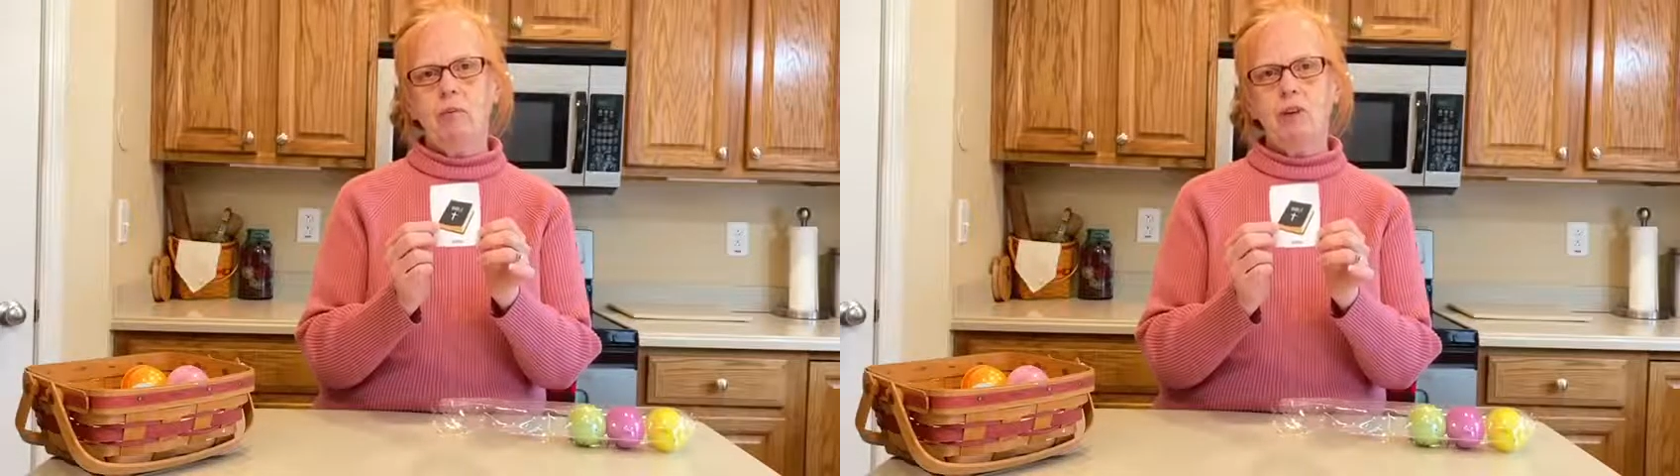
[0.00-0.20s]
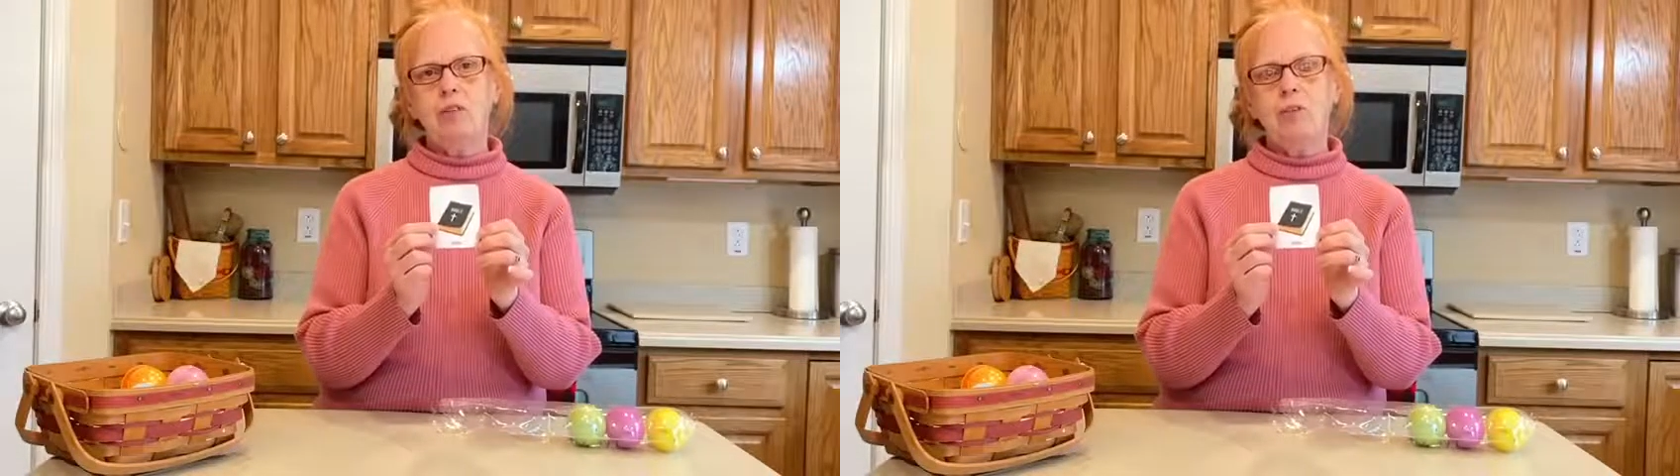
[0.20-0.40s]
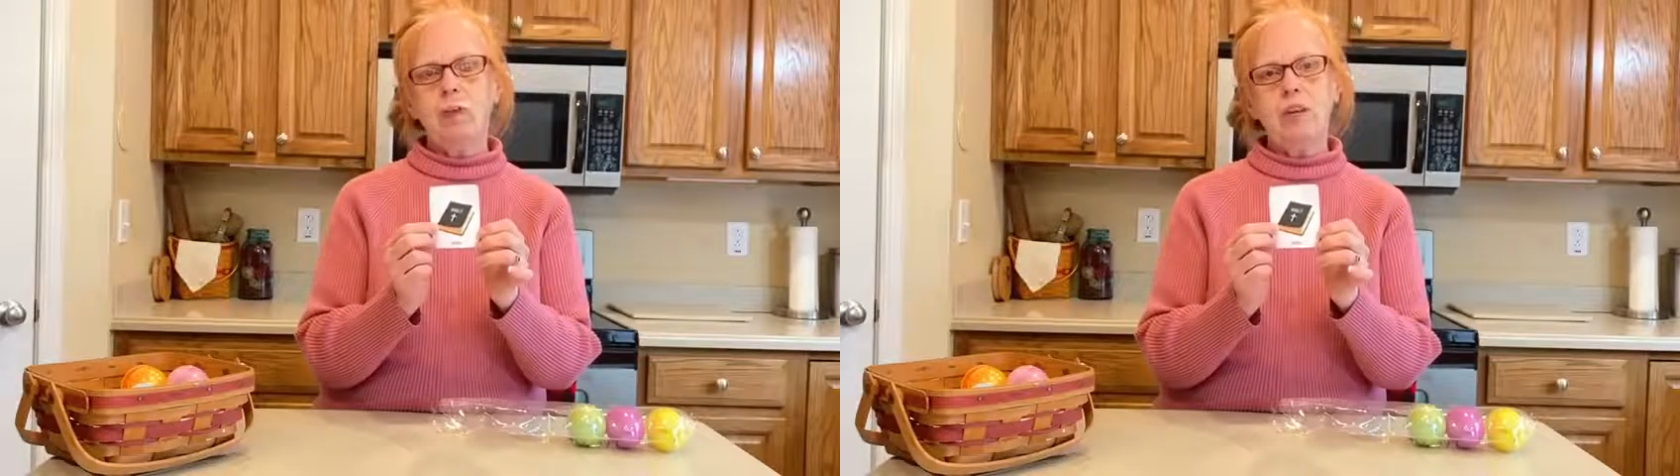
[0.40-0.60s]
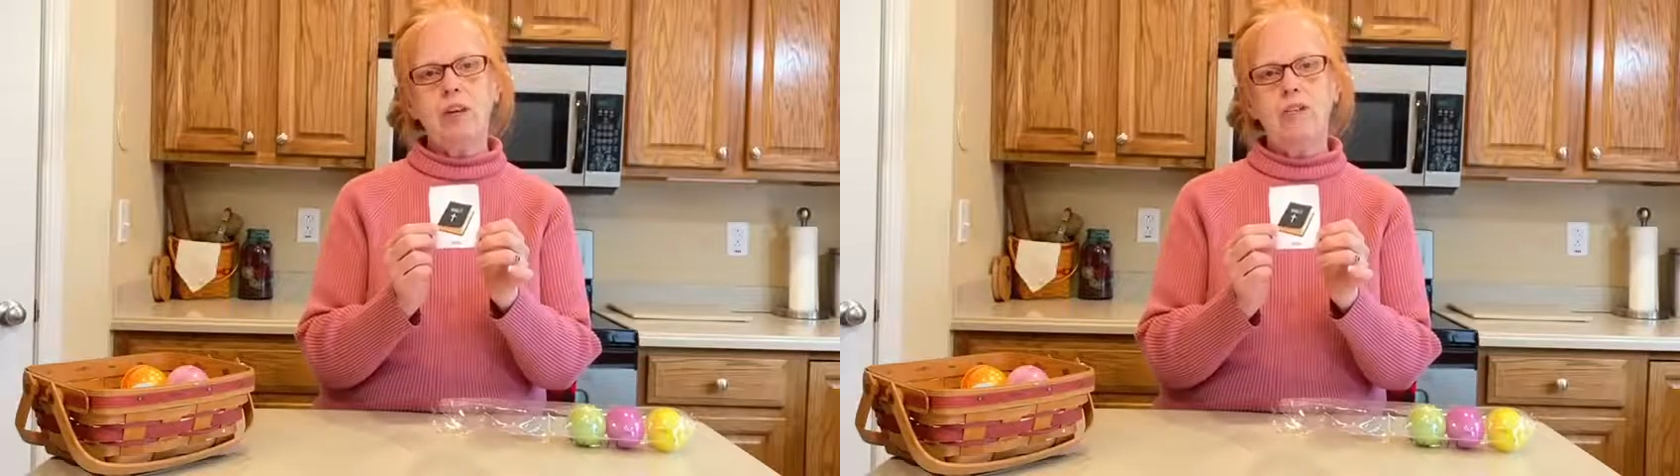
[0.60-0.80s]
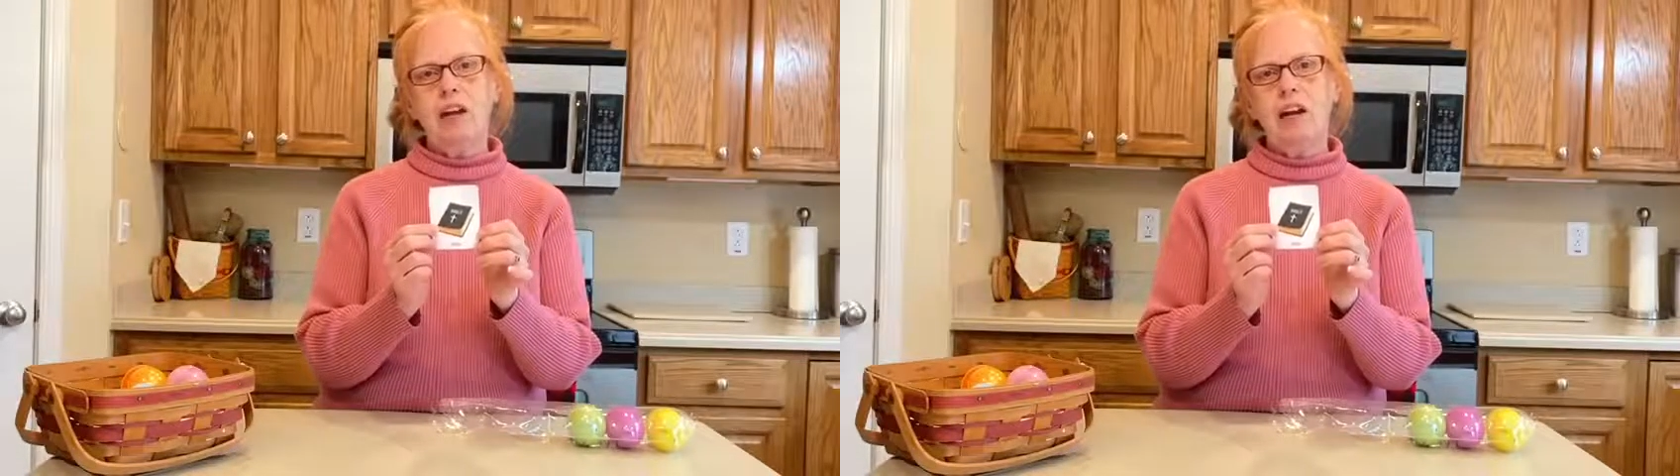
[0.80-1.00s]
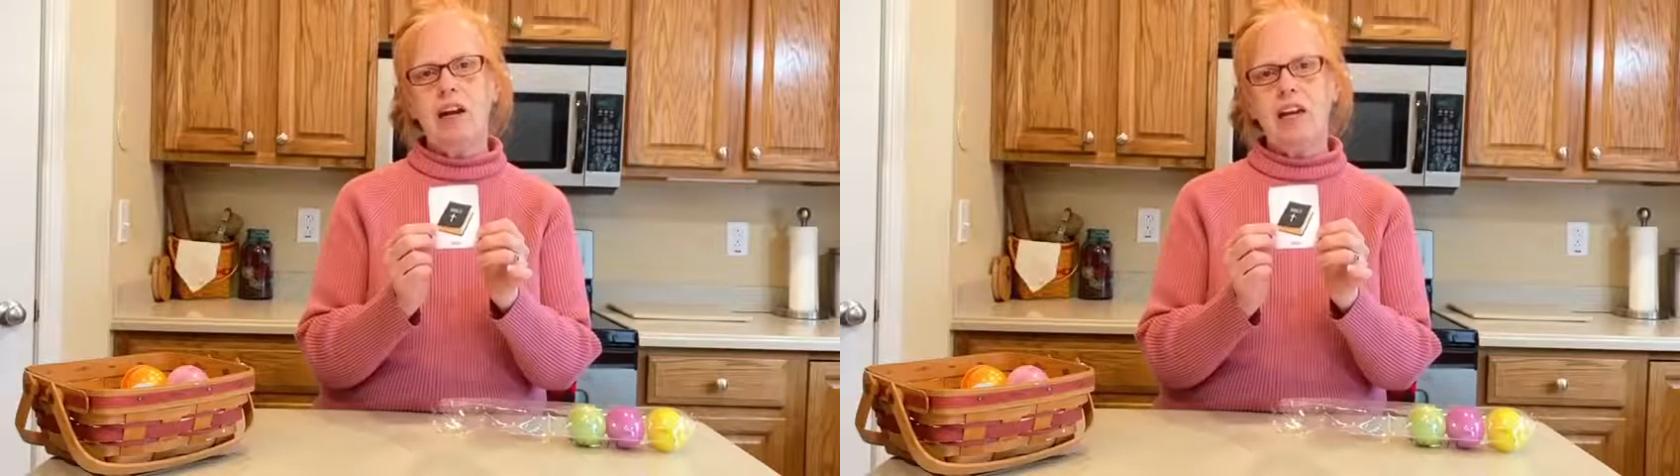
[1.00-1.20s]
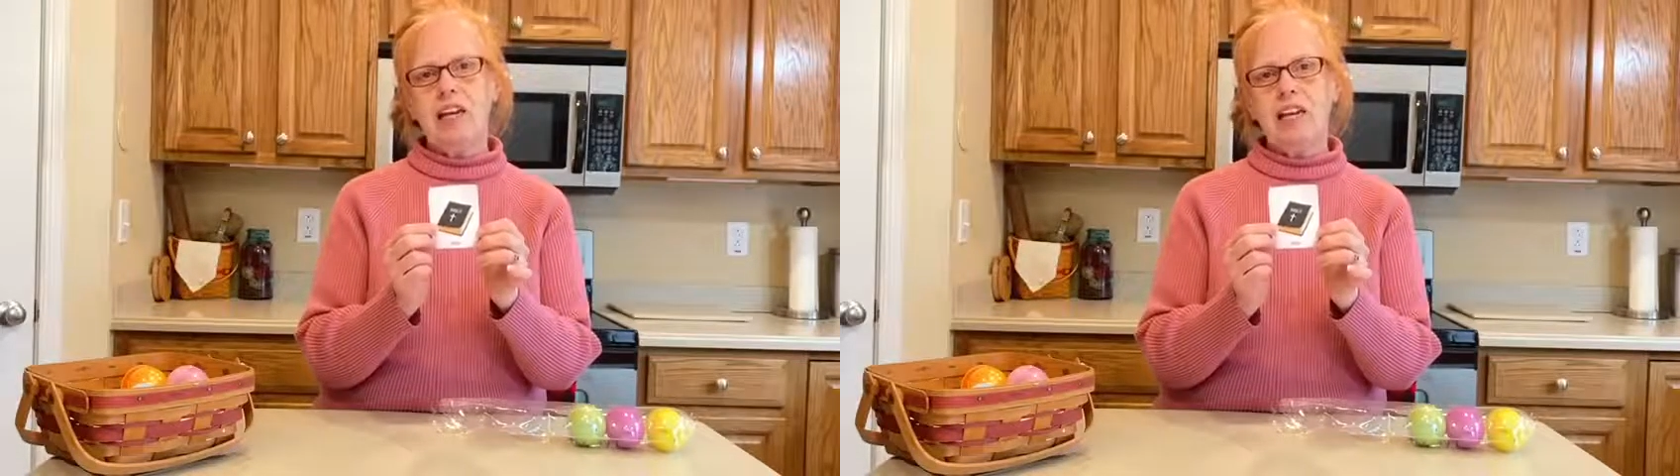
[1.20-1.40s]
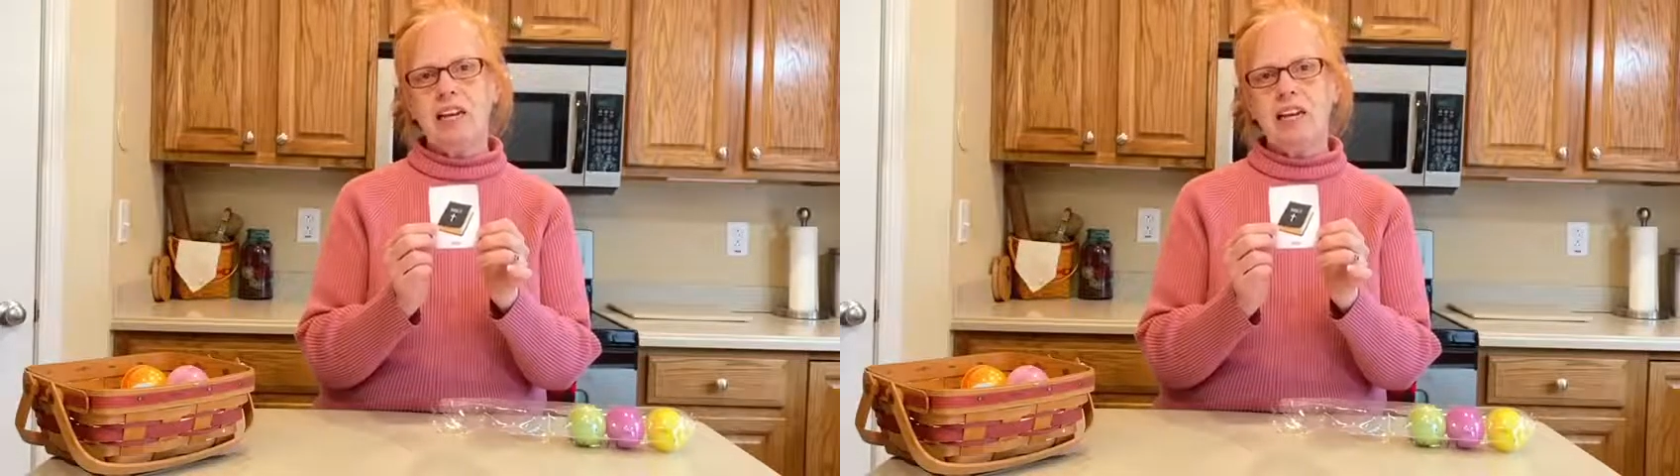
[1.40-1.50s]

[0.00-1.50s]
Because when we die like